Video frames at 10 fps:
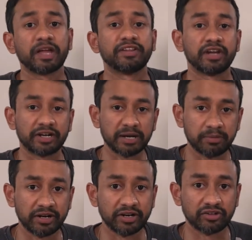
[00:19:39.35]
and then again
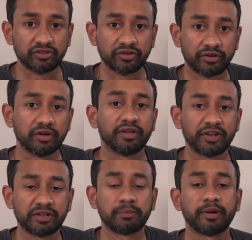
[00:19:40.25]
build a decision tree, and
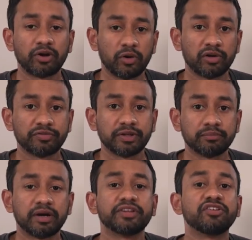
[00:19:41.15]
then combine all of them,
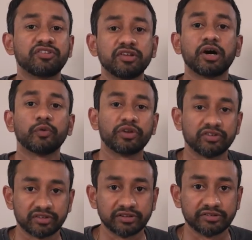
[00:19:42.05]
and then see how the
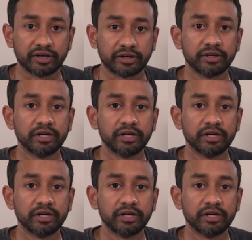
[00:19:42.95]
results are.